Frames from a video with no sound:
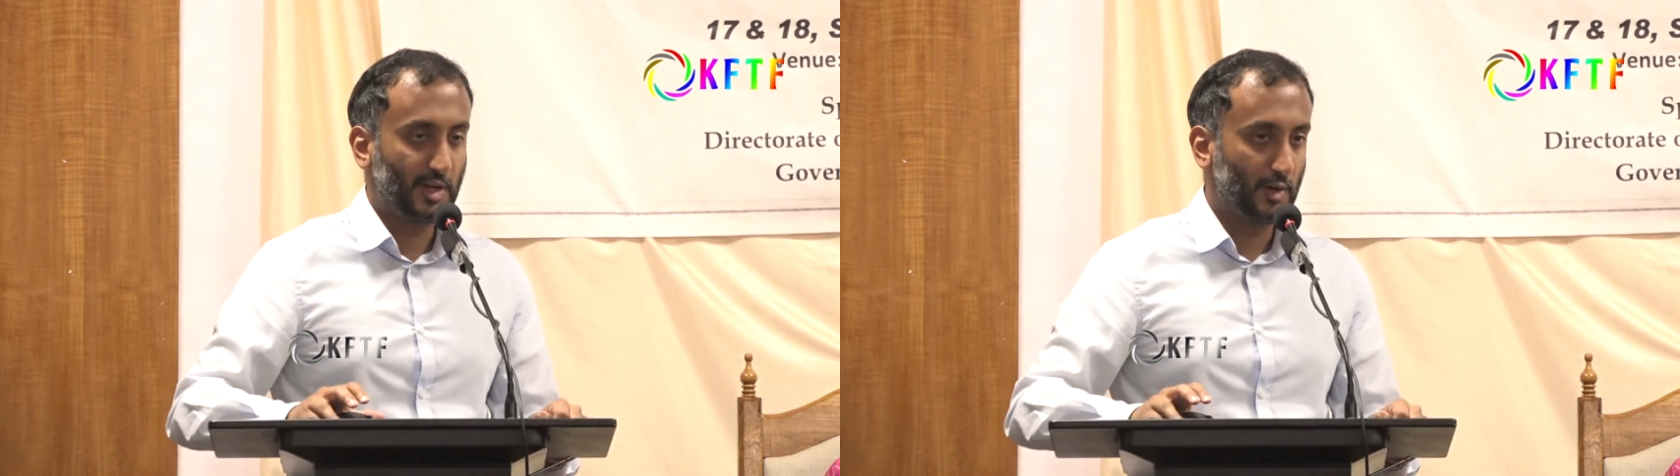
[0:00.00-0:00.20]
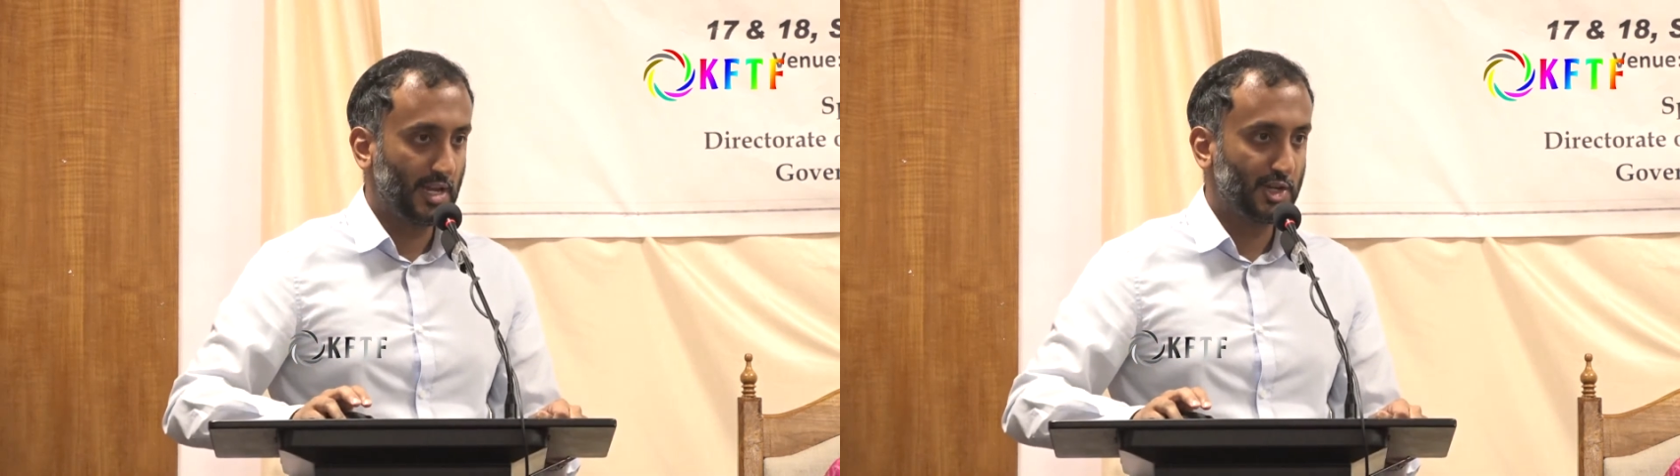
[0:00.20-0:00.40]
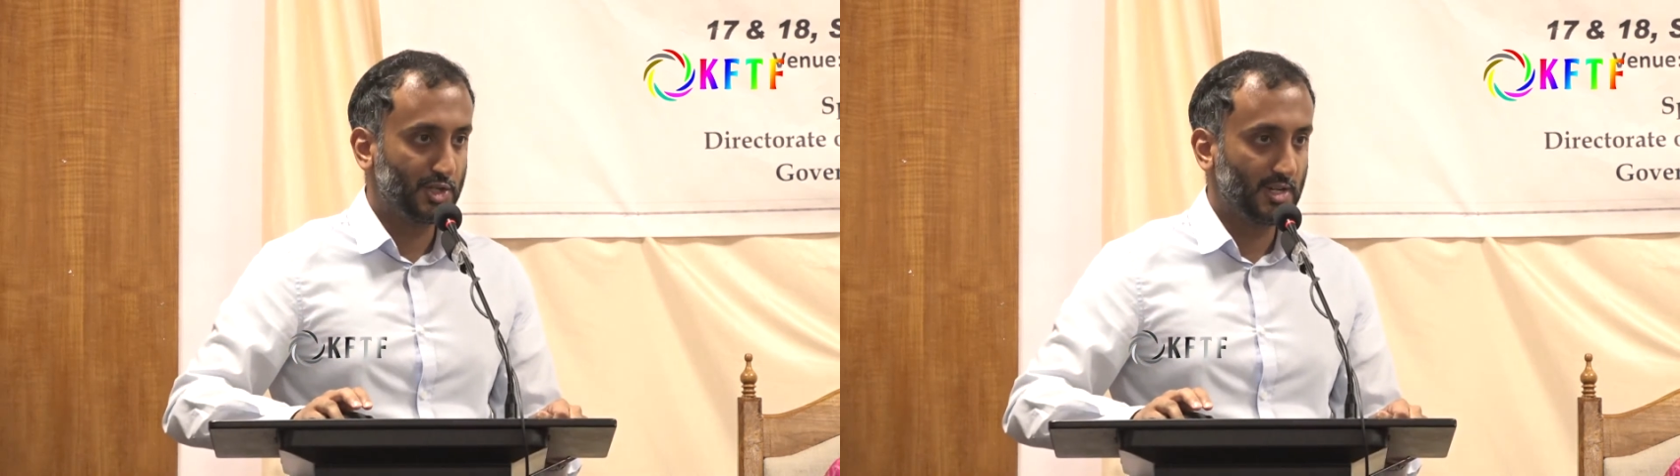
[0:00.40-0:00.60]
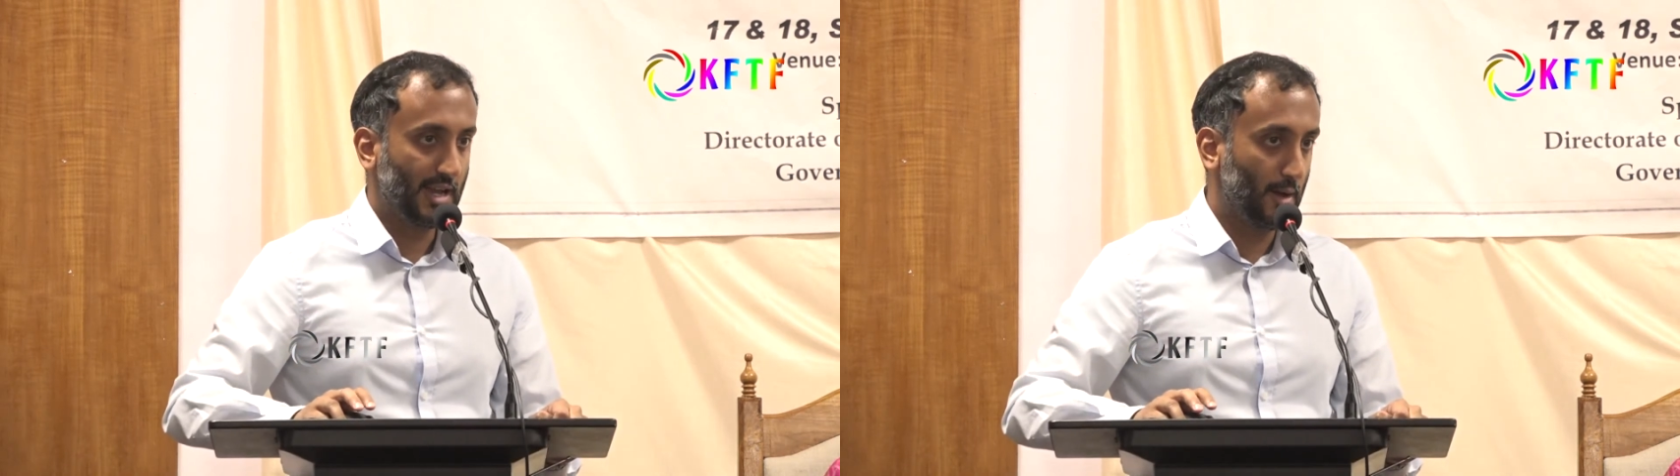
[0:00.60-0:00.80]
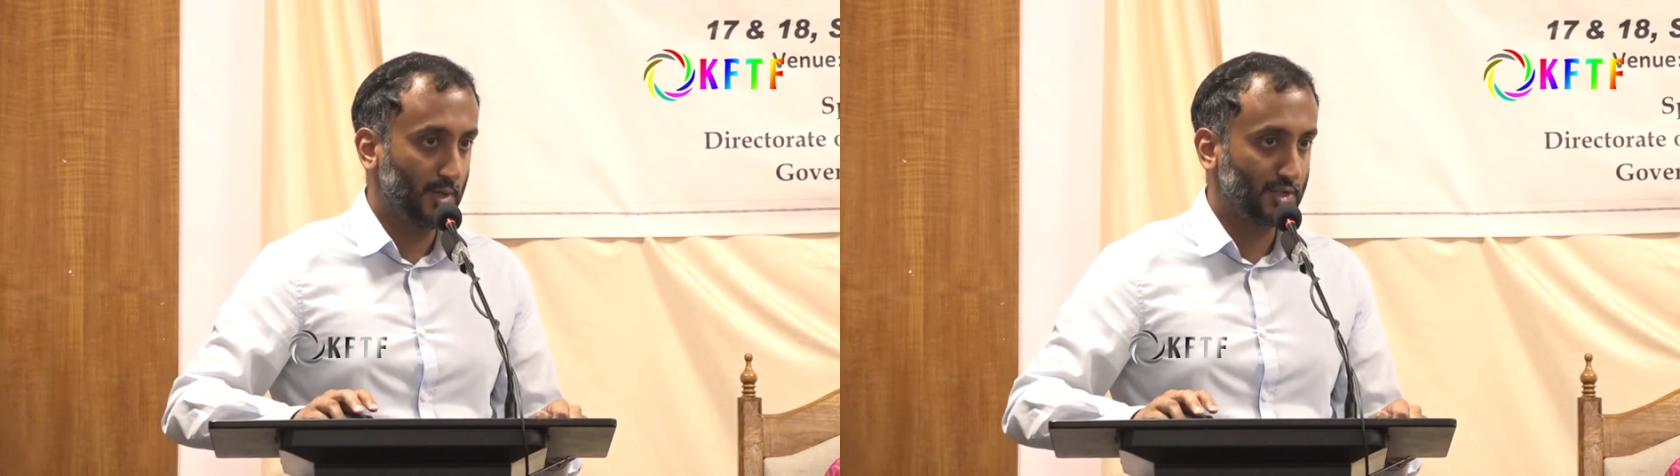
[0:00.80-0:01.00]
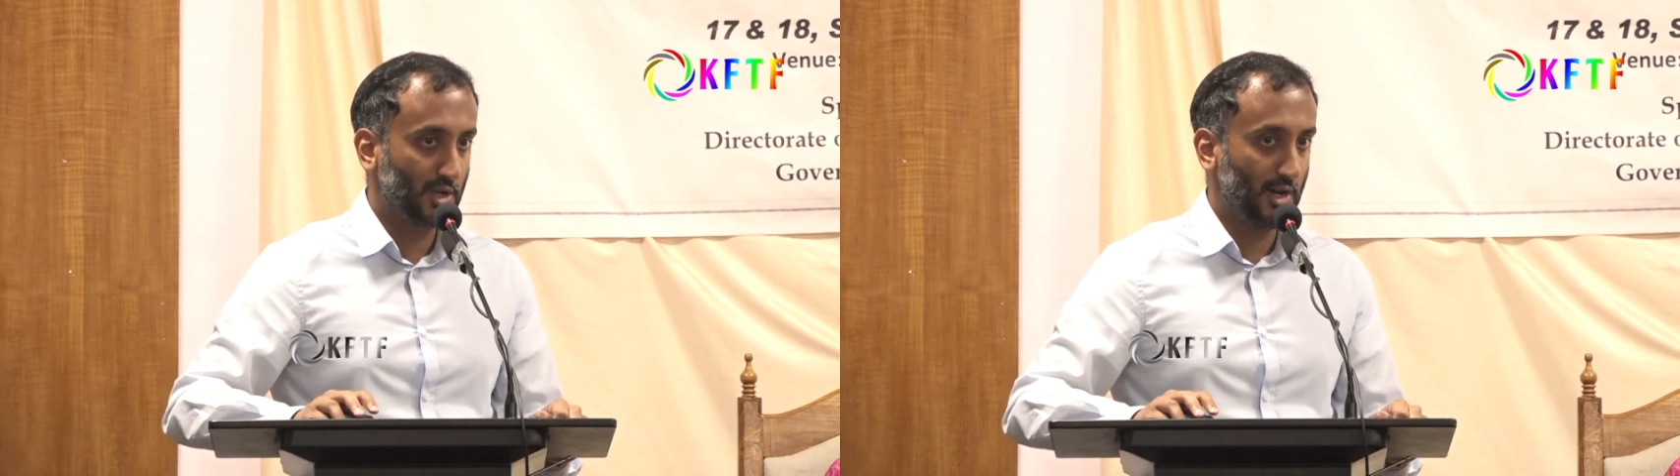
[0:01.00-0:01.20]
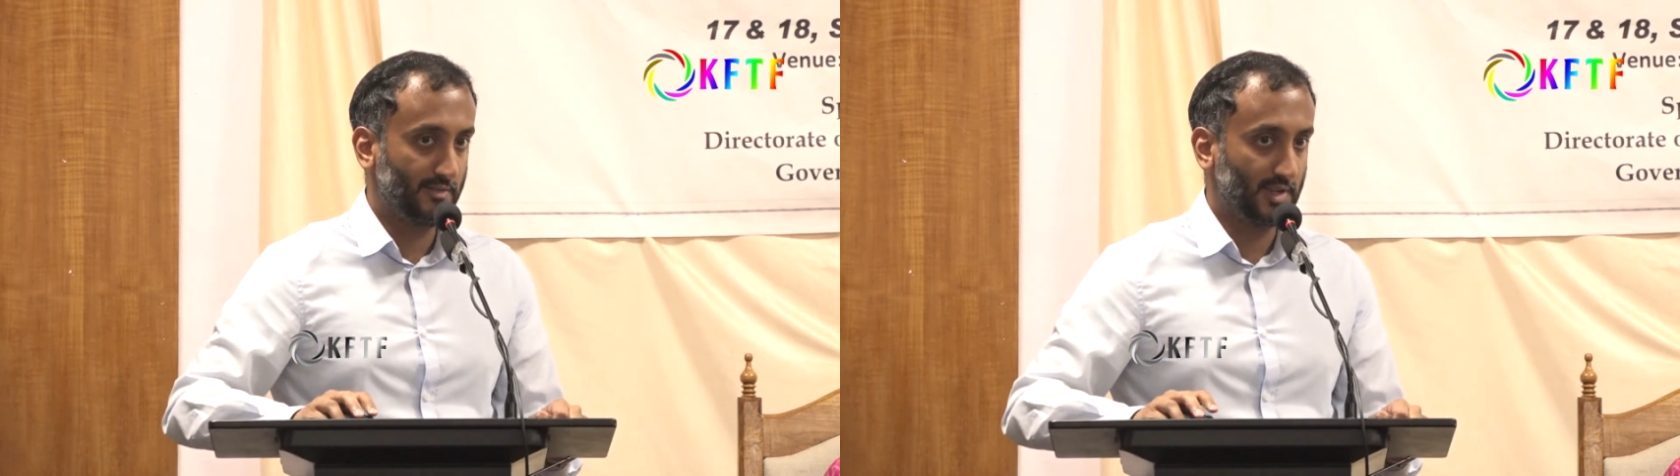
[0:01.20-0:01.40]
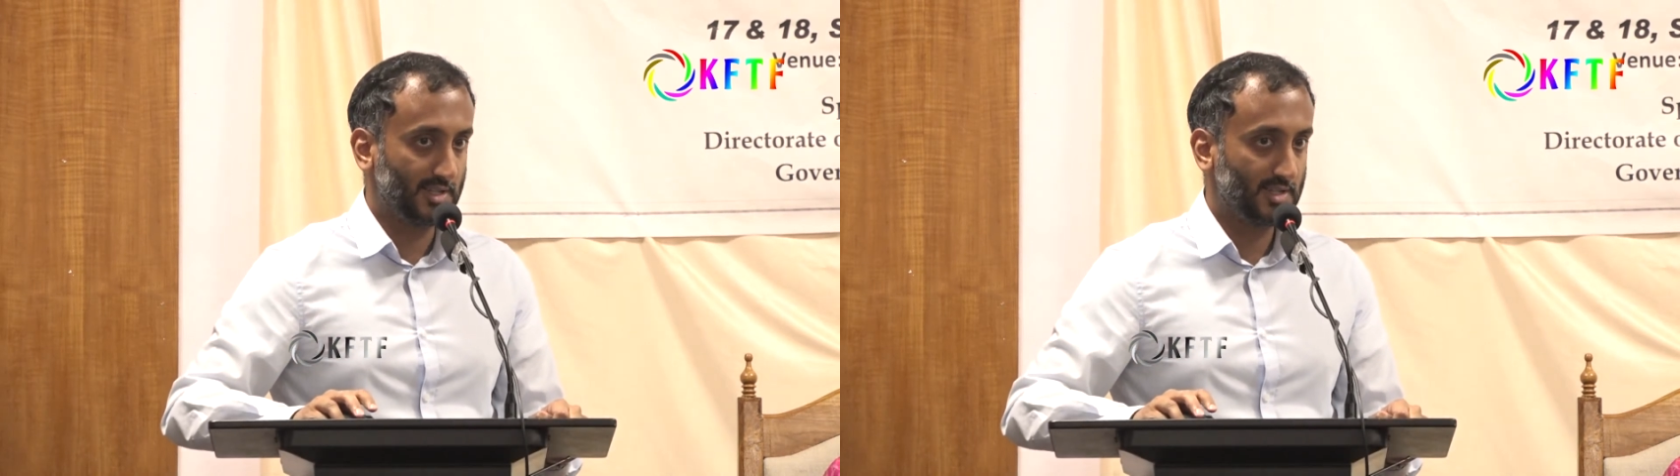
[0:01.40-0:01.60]
variation in how much
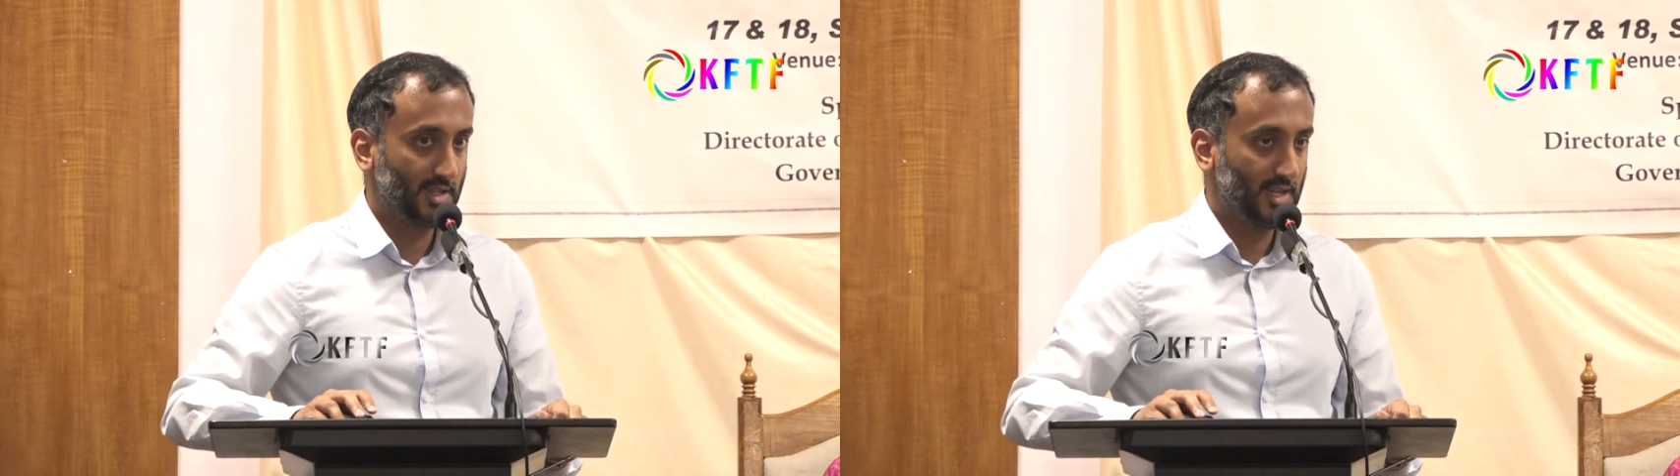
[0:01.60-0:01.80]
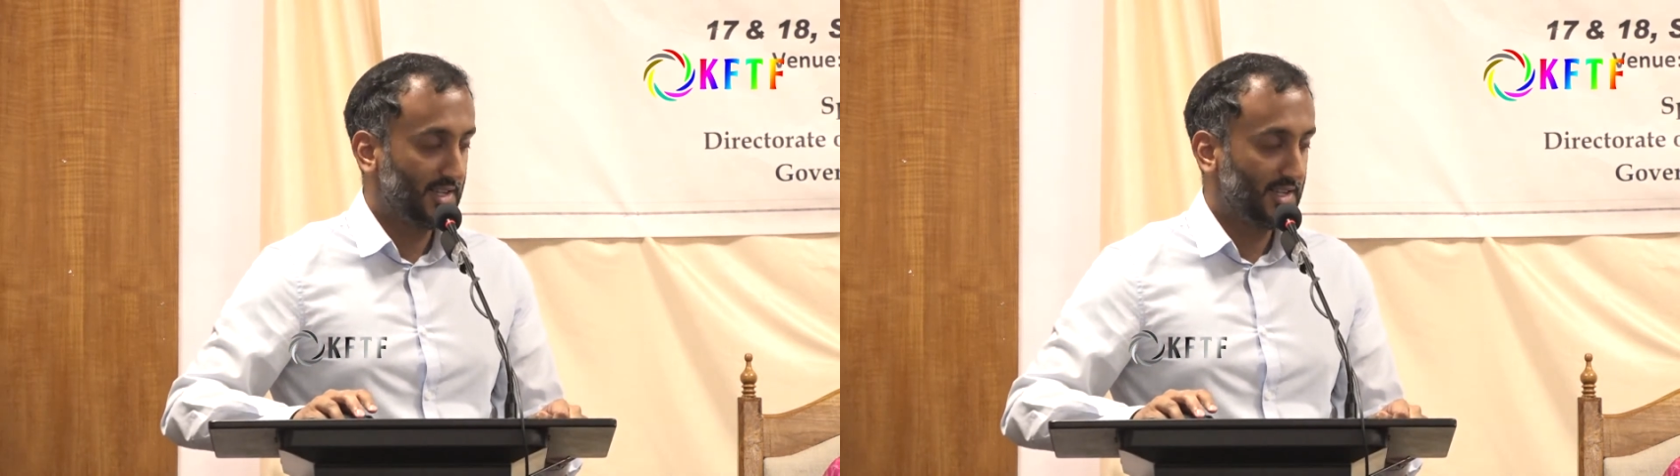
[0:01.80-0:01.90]
conflict